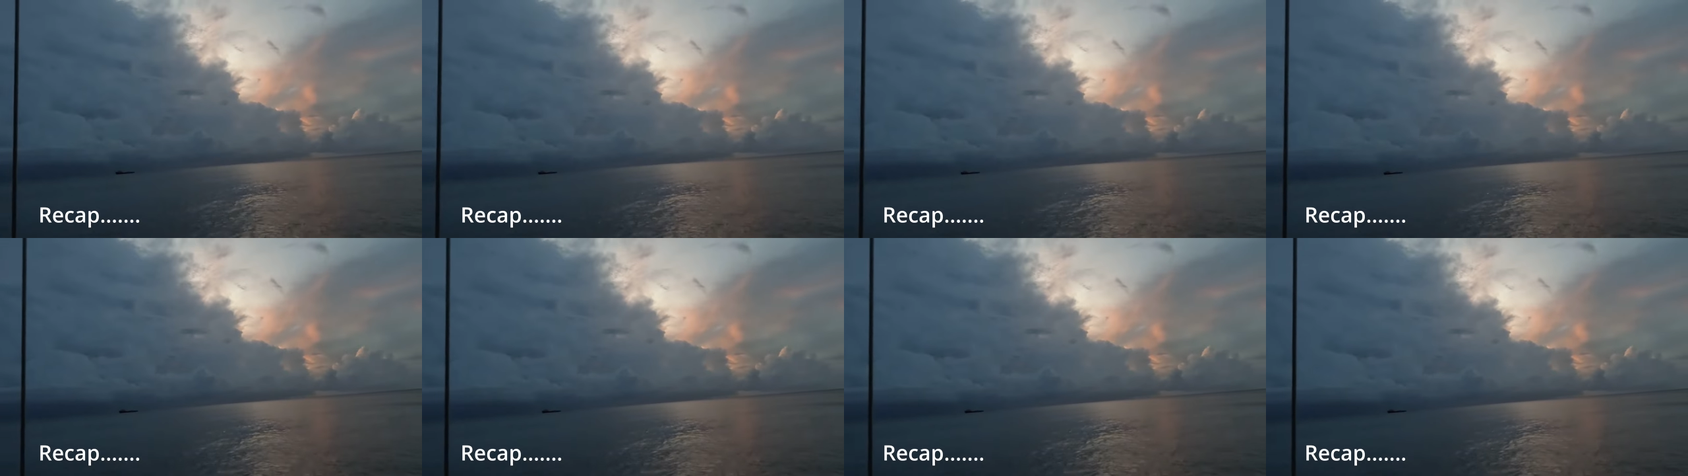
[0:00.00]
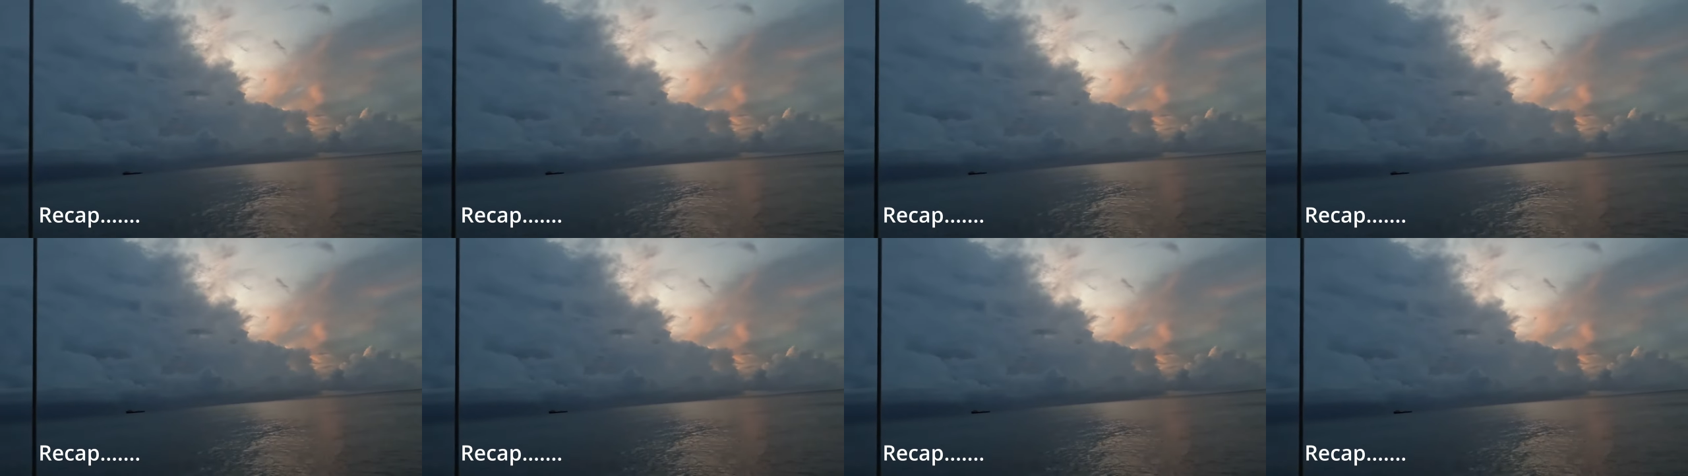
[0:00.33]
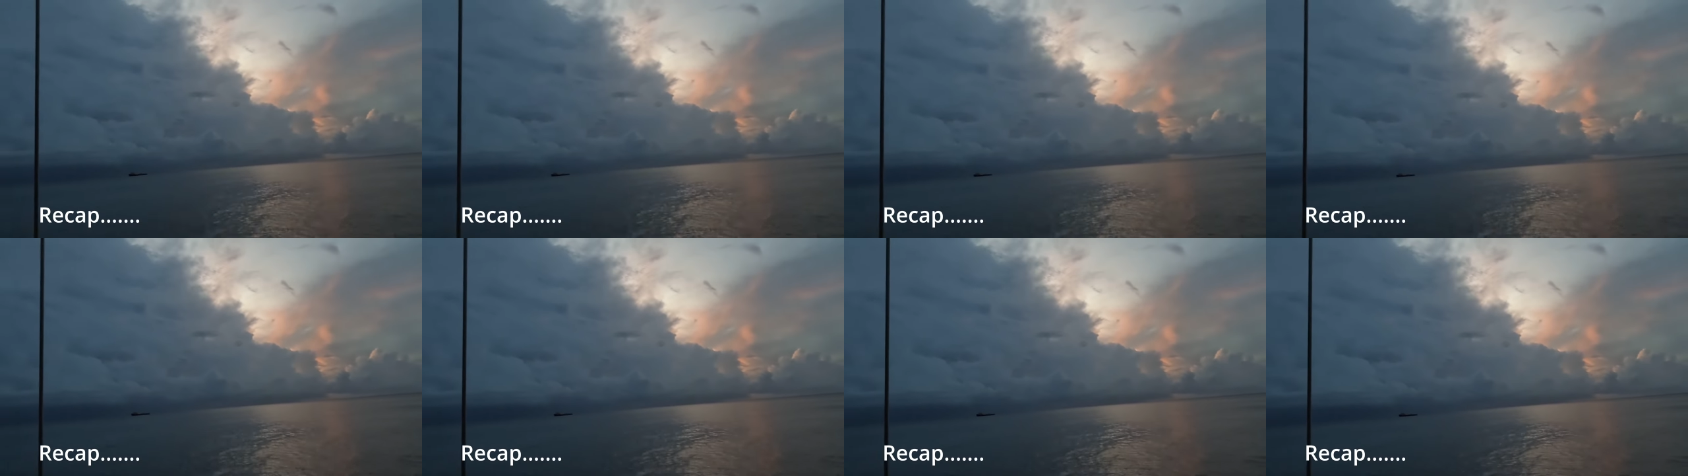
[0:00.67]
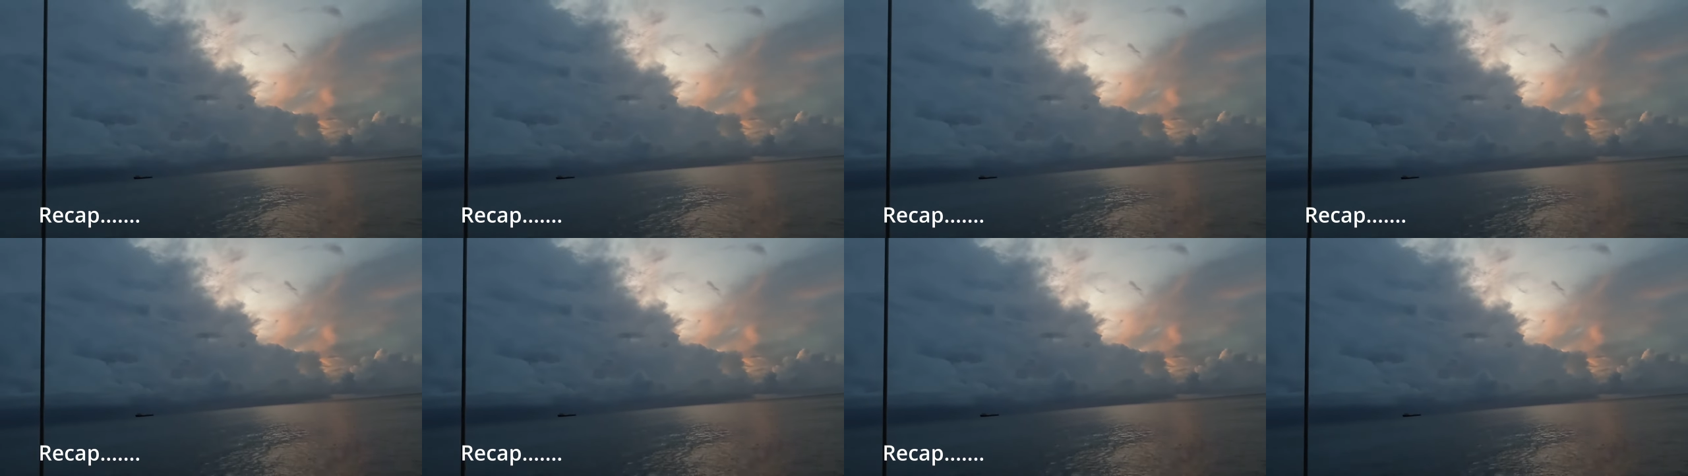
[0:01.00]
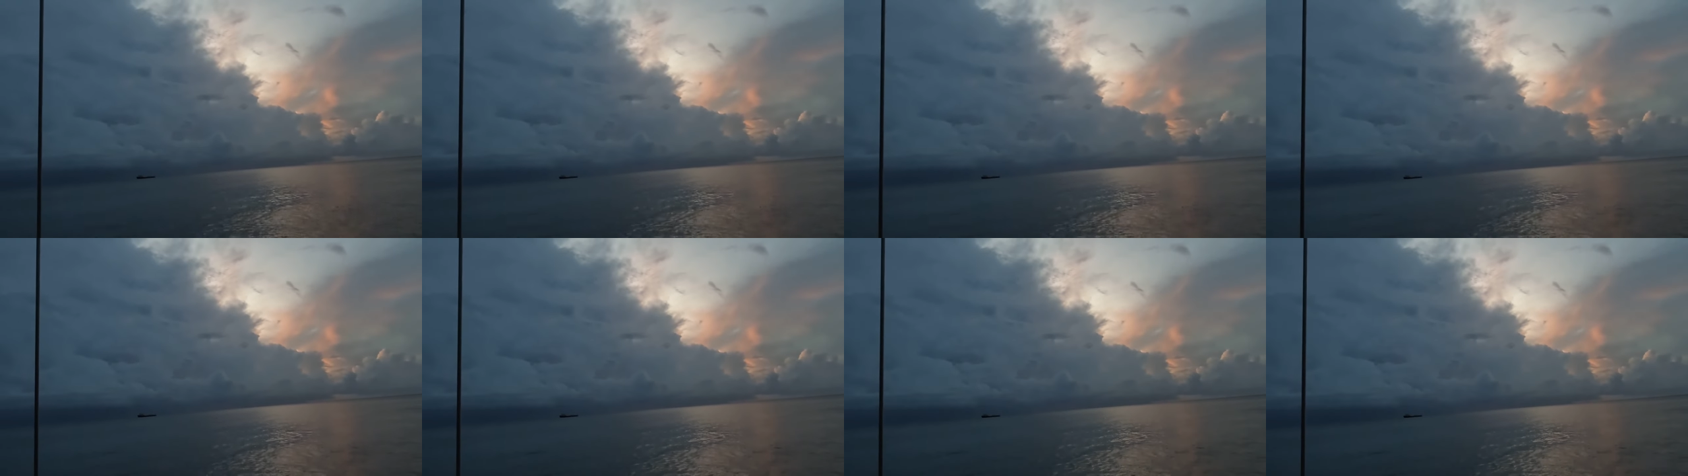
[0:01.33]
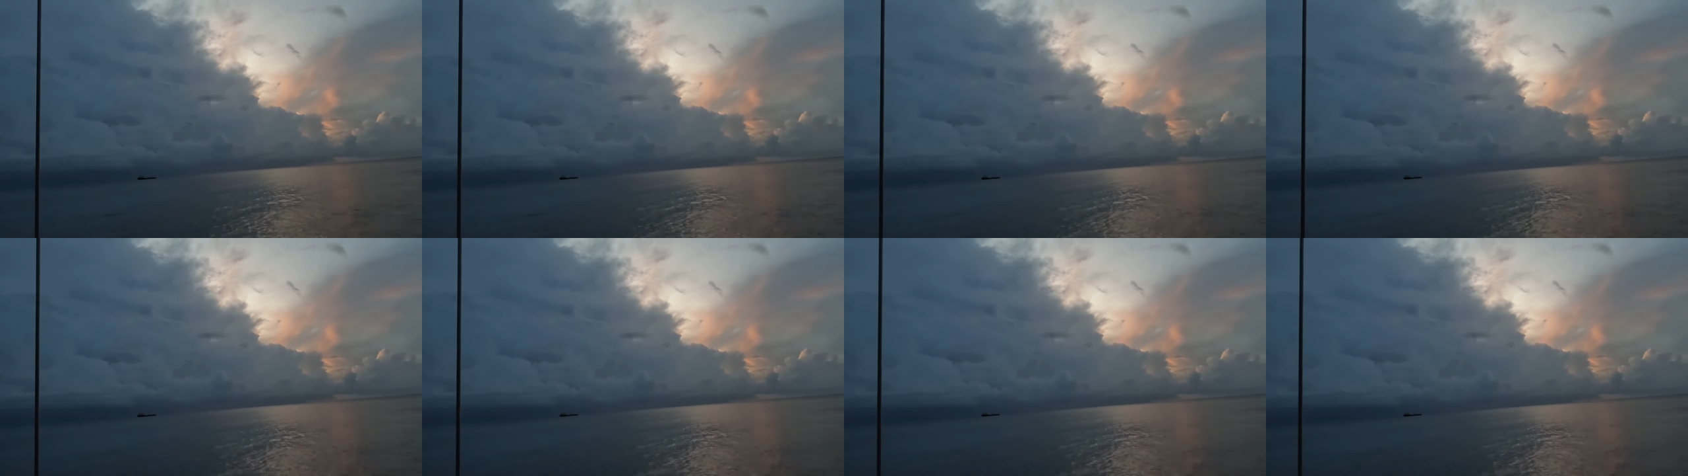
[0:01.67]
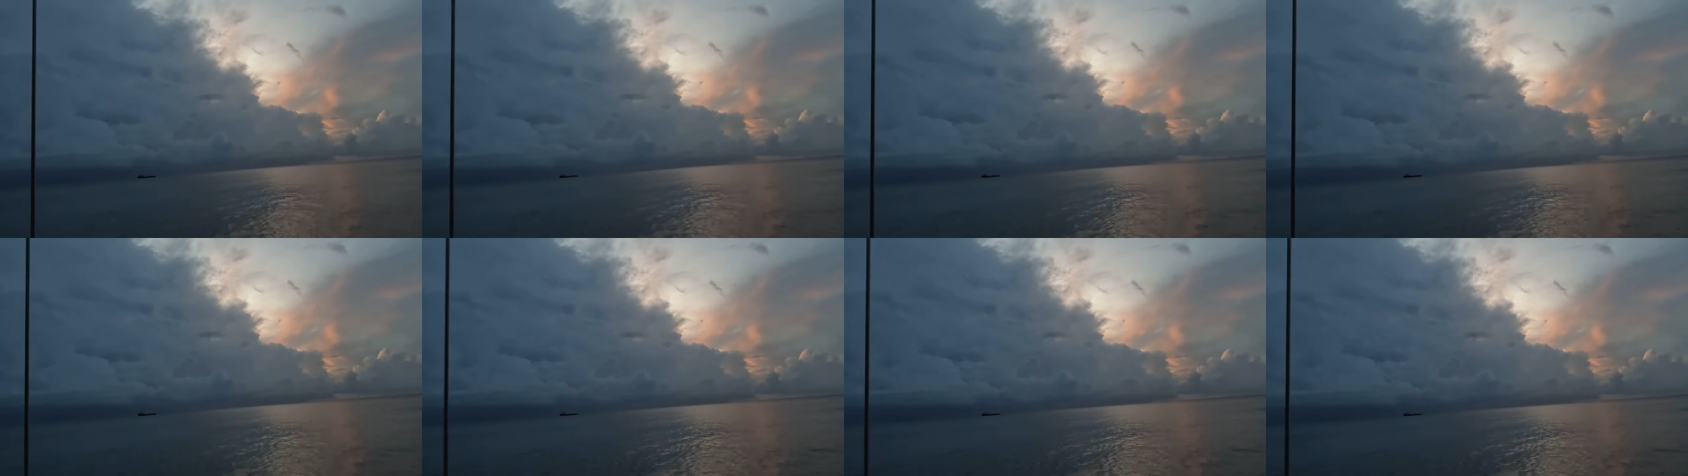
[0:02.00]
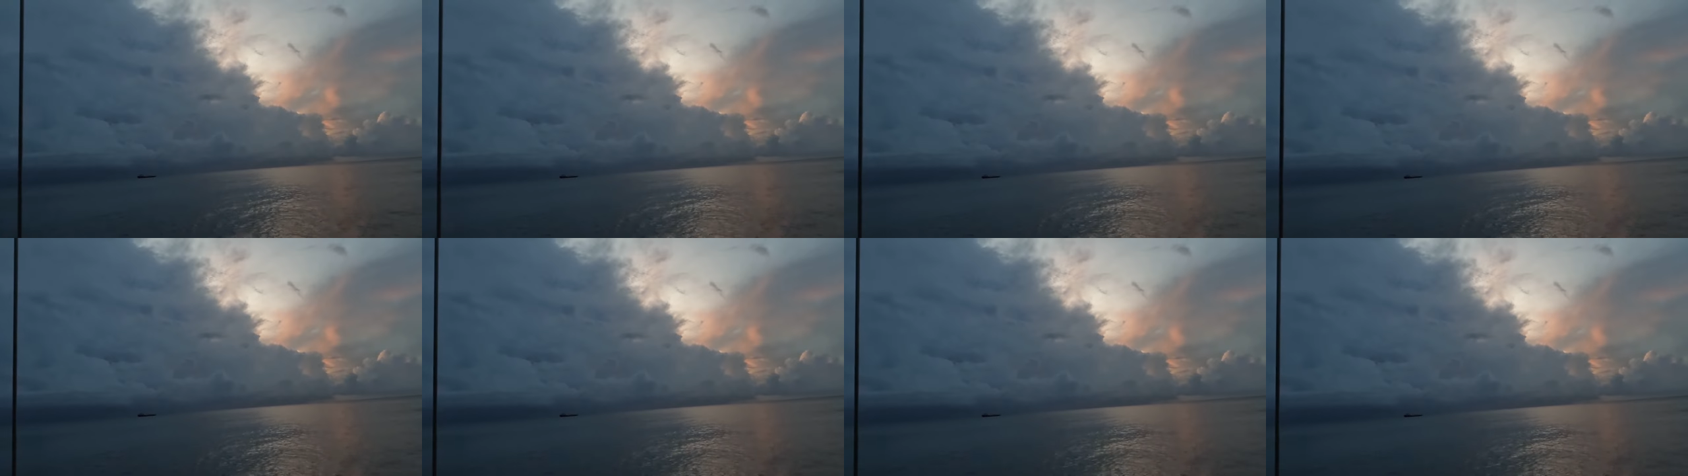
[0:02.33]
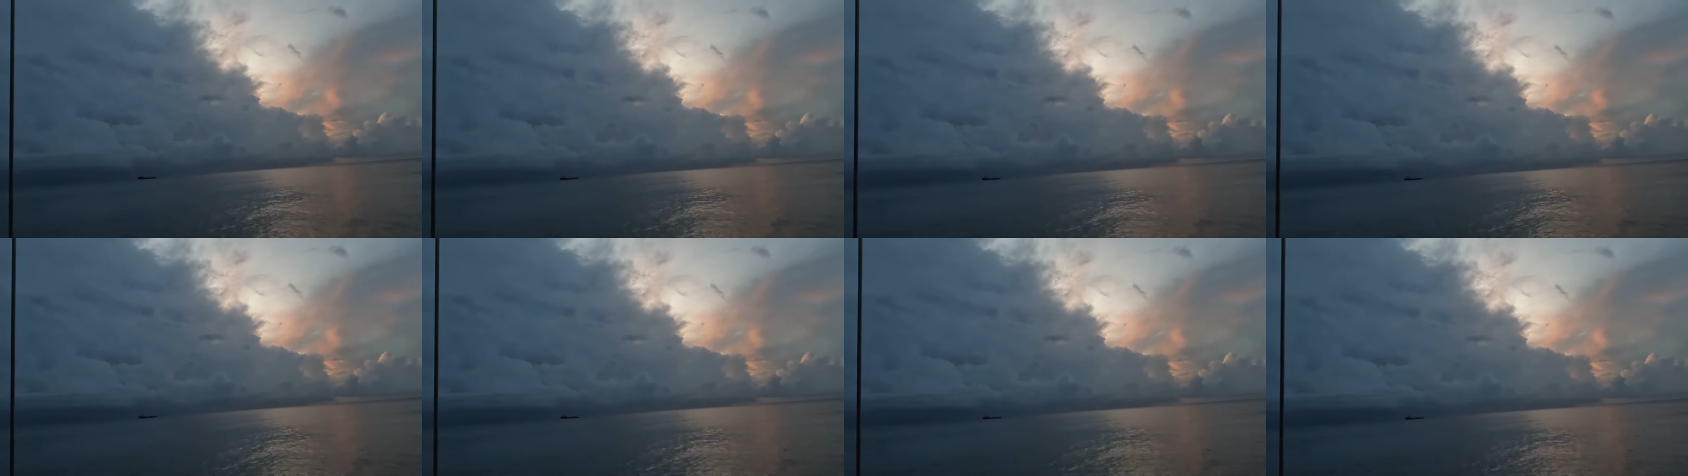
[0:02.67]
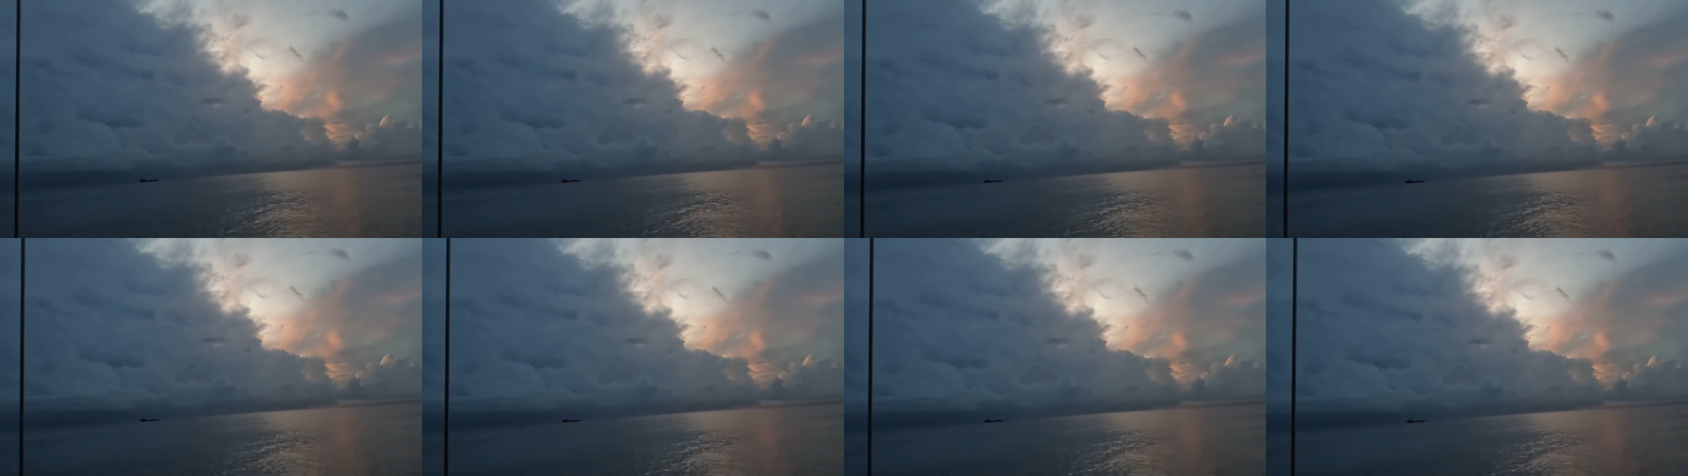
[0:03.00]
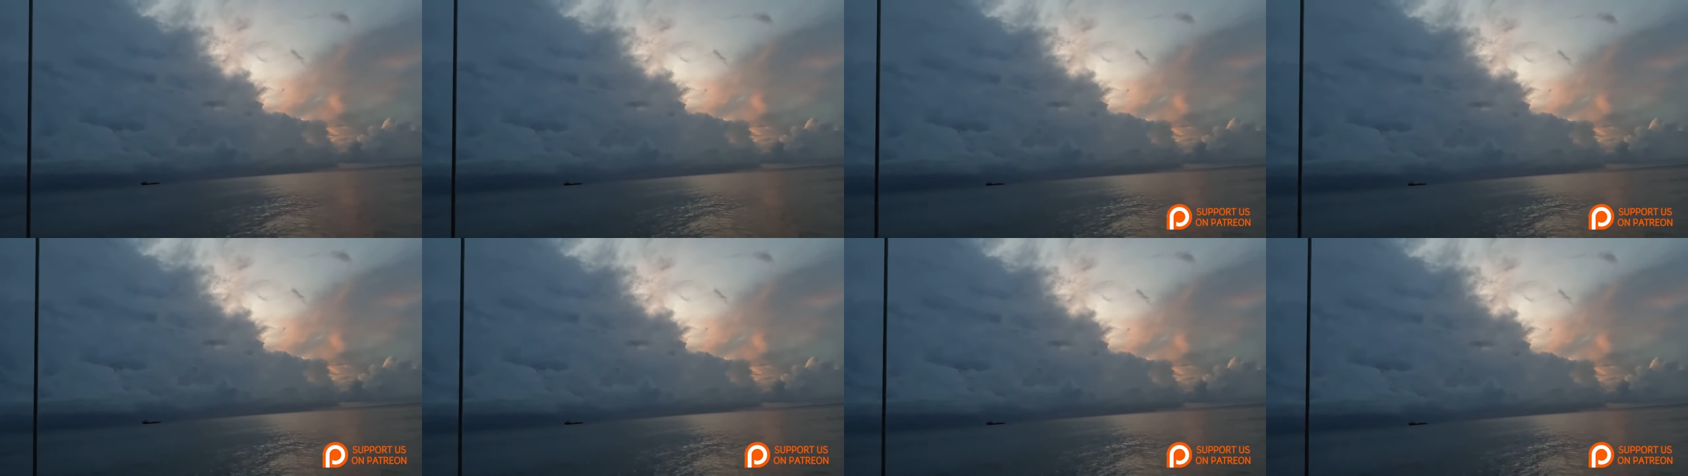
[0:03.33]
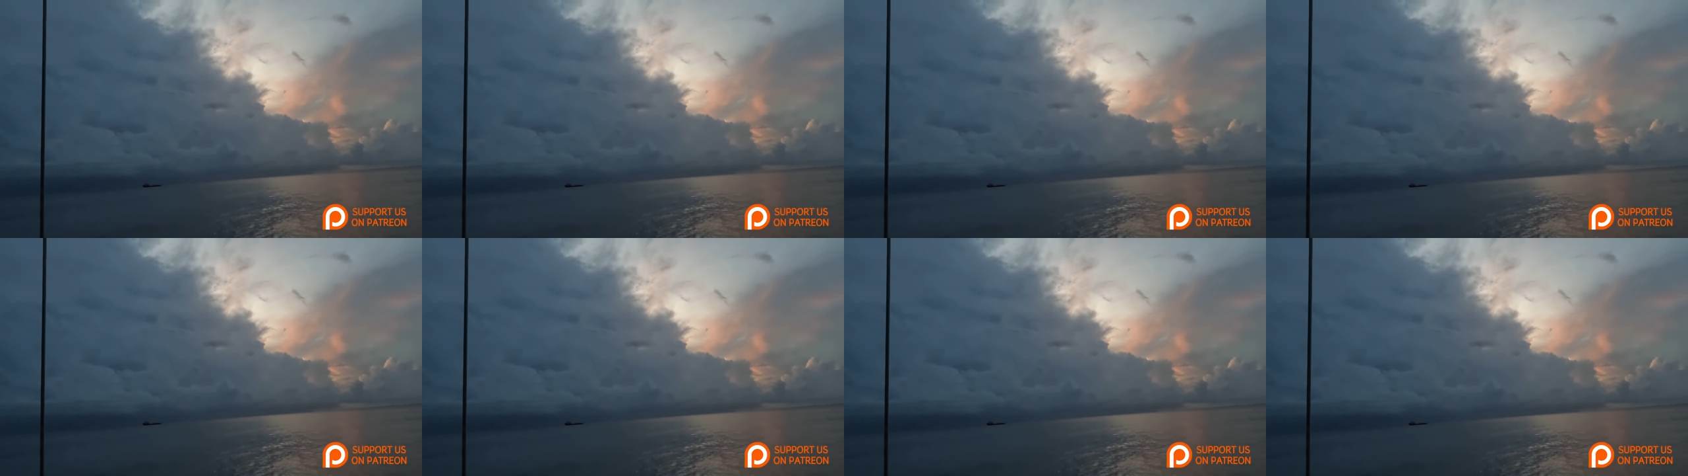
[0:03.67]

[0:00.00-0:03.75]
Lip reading: No face is visible, so there are no lips to read.